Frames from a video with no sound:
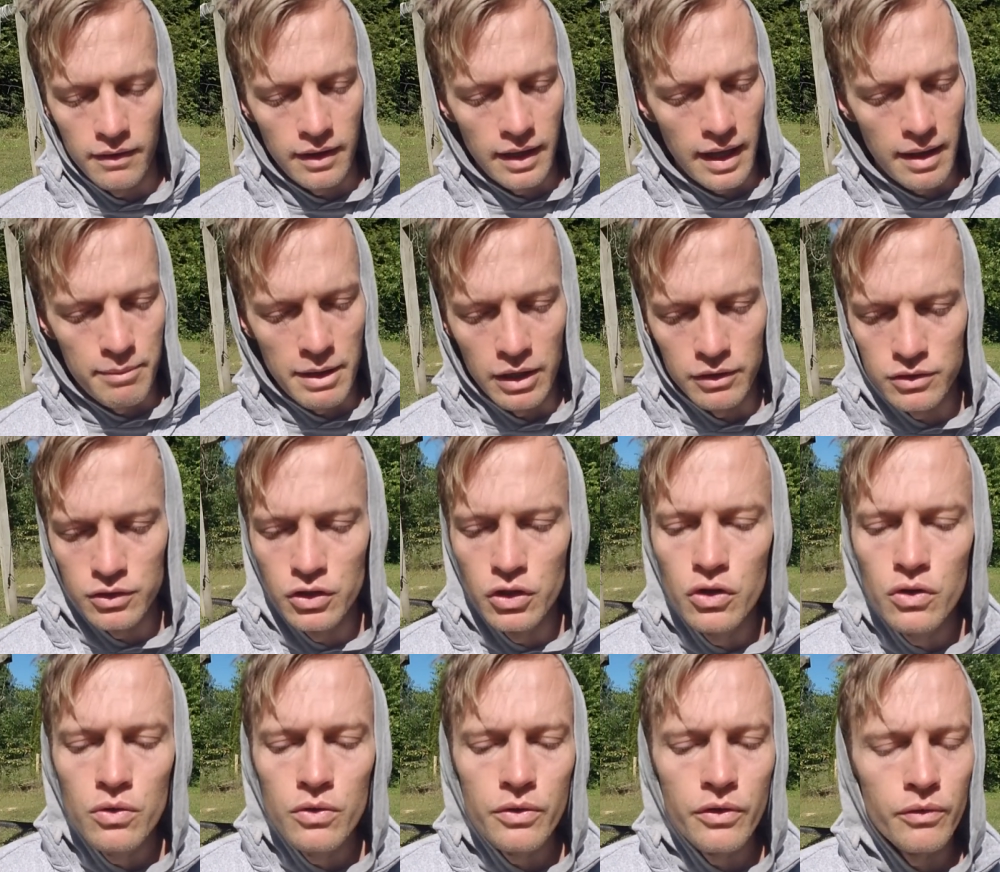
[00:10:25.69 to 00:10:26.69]
about
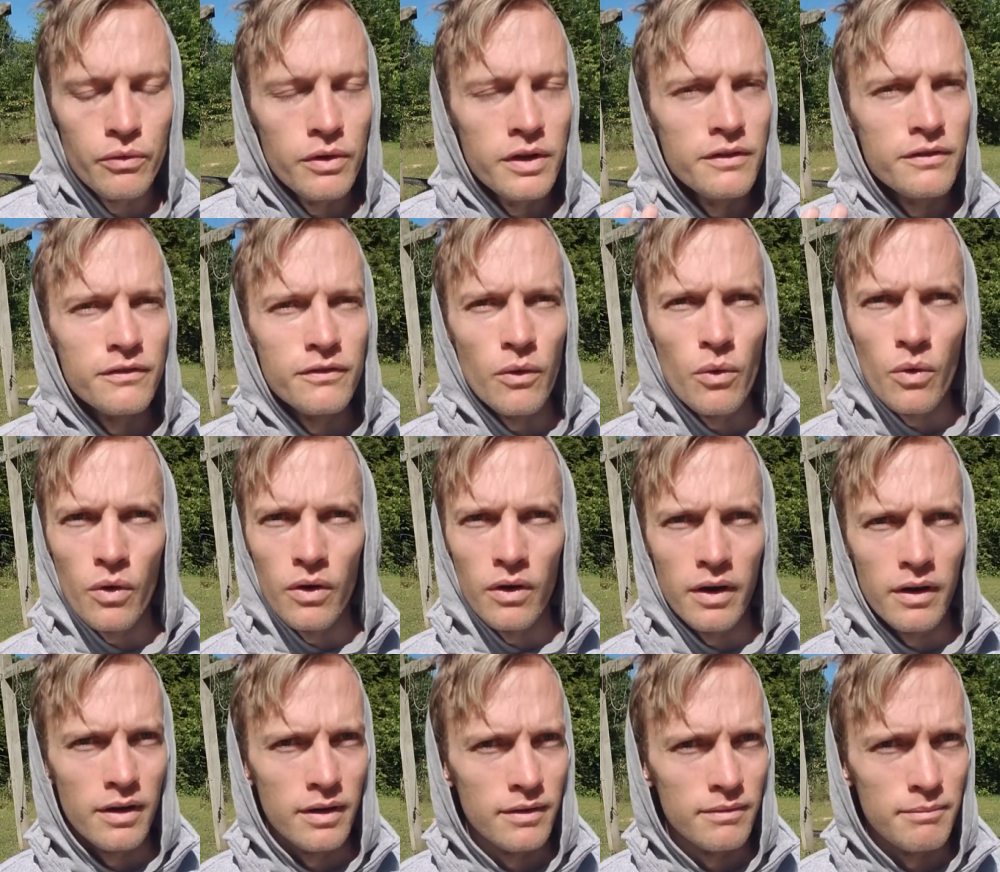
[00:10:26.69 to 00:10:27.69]
2, 3, 4,
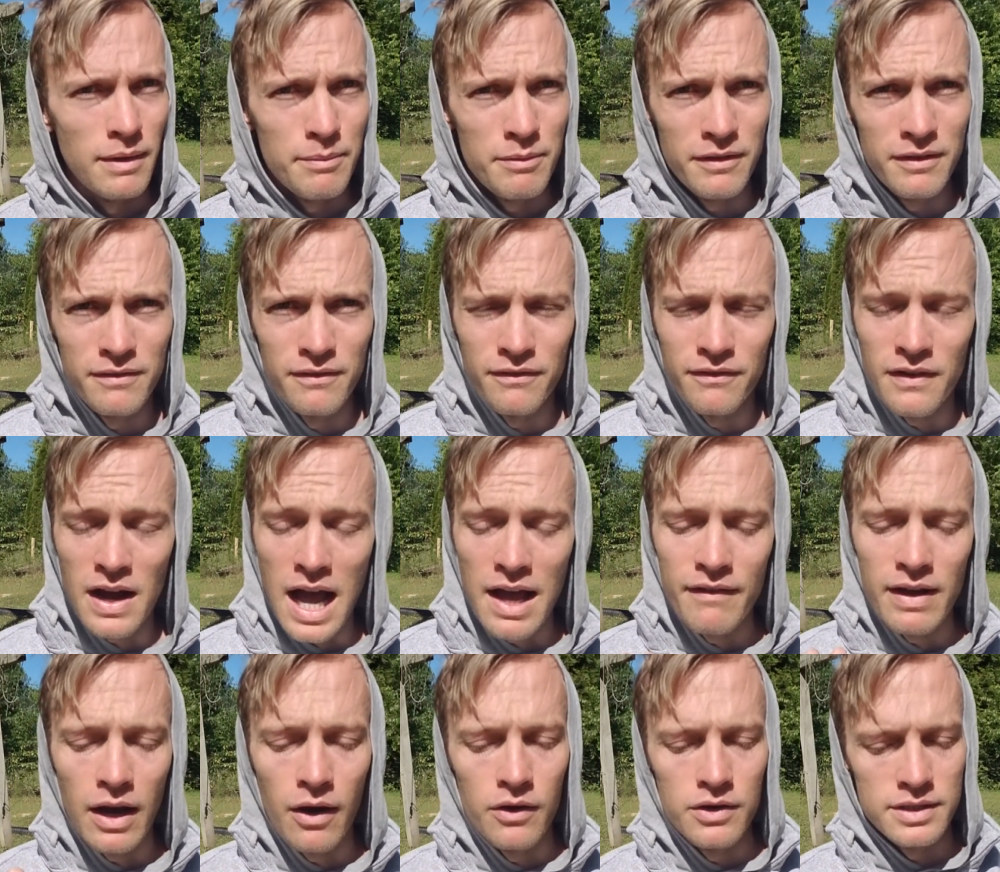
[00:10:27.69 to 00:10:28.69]
maybe even 5
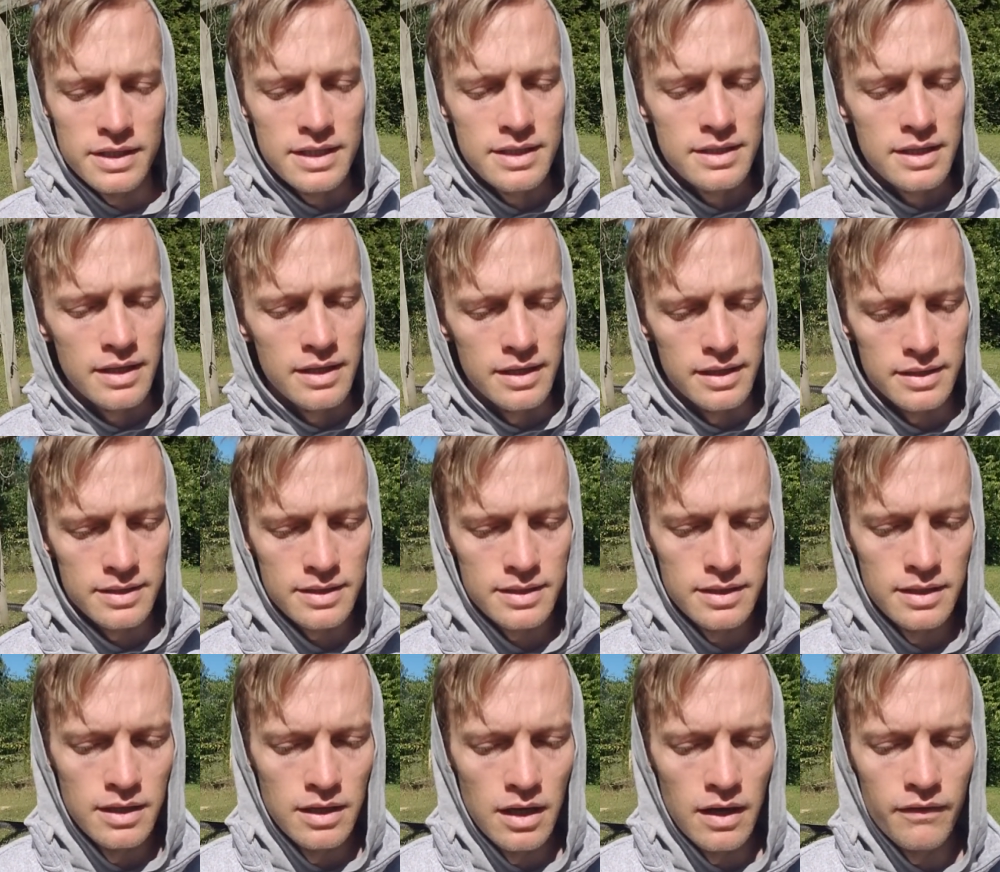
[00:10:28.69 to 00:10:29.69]
hours into this
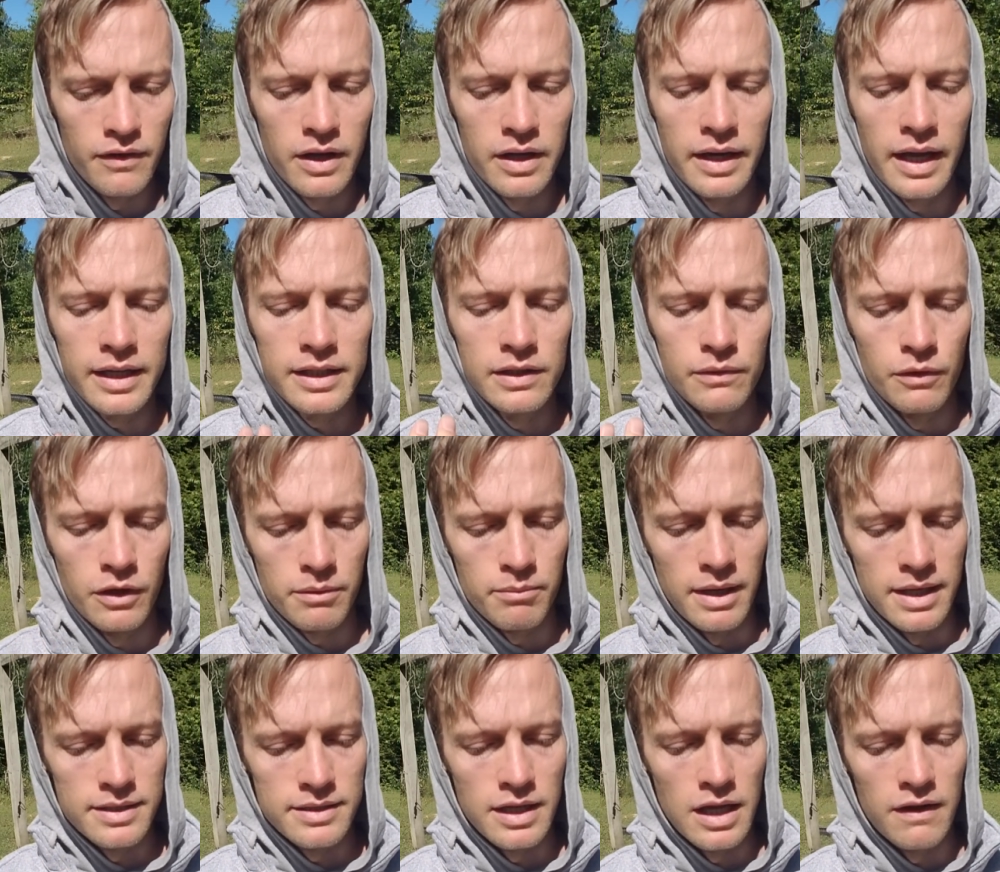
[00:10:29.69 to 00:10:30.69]
of connecting with
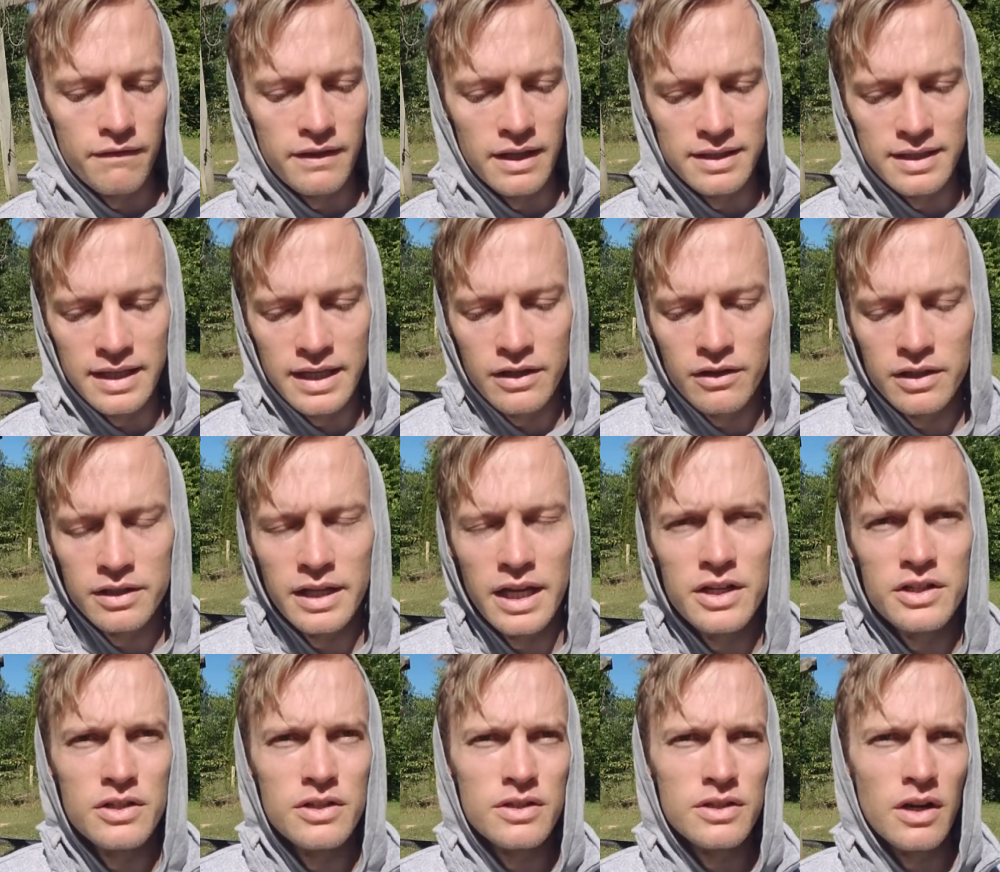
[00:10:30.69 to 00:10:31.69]
myself that the
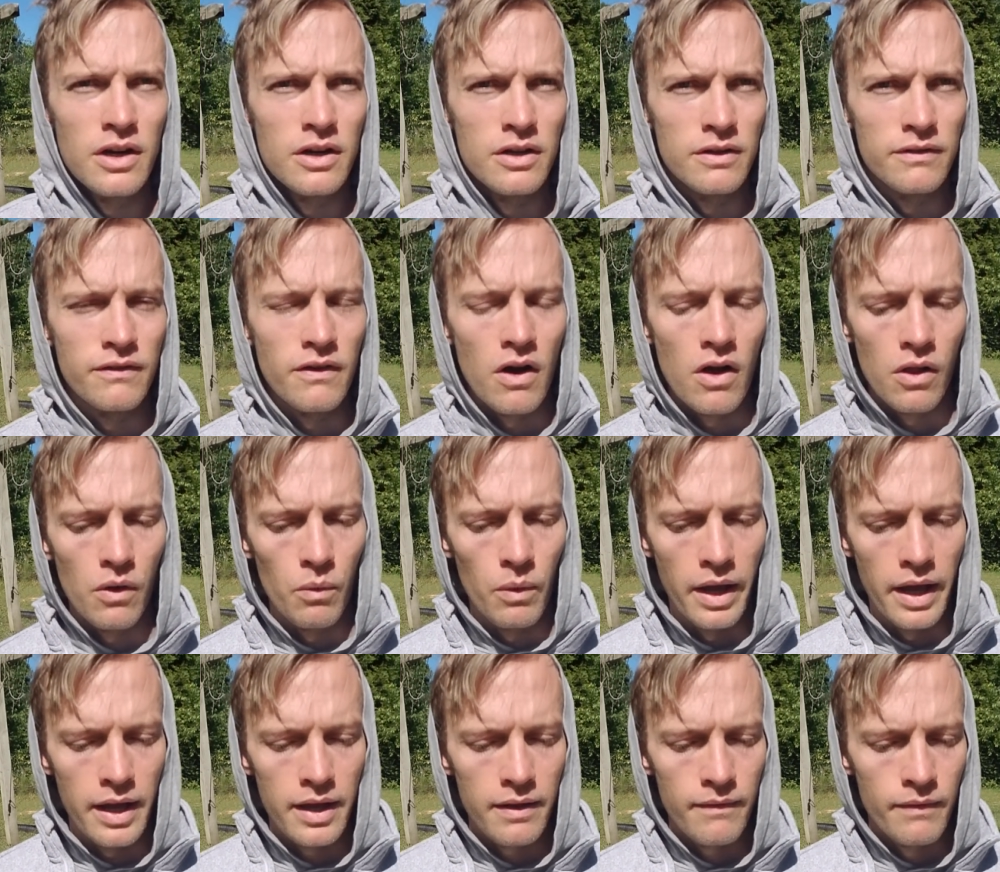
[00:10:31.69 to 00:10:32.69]
irritation started to fall
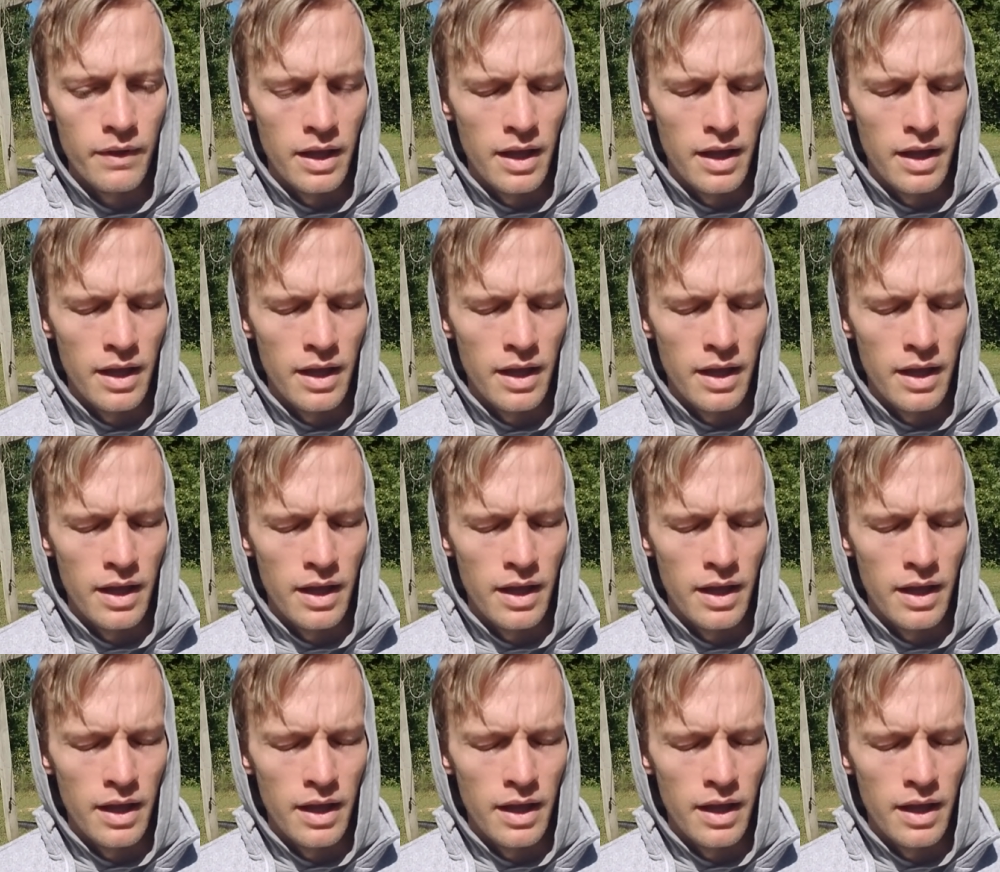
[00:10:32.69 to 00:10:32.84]
away